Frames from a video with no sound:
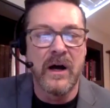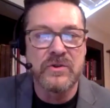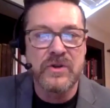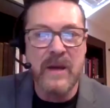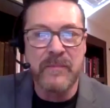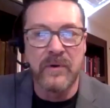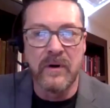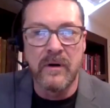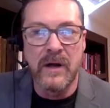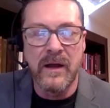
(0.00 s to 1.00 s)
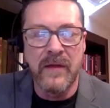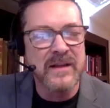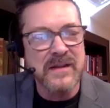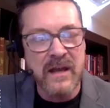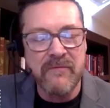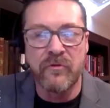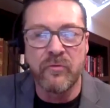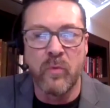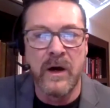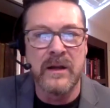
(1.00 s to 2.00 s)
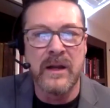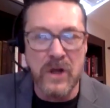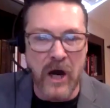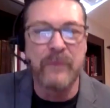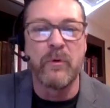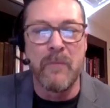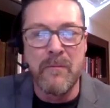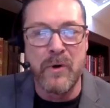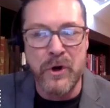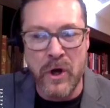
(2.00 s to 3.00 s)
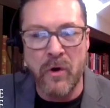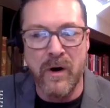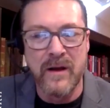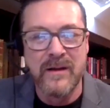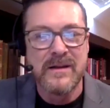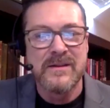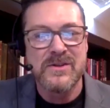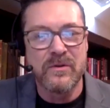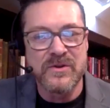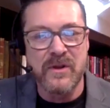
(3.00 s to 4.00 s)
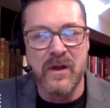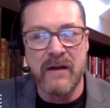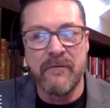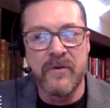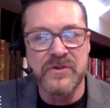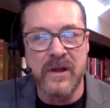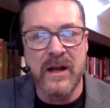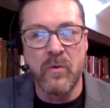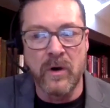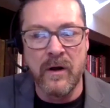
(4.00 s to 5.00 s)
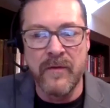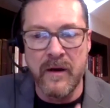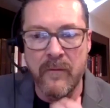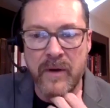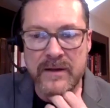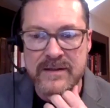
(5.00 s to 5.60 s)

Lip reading: chapter, I think it's 8 verse 1, and God remembered Noah. So there's a lot going on there. But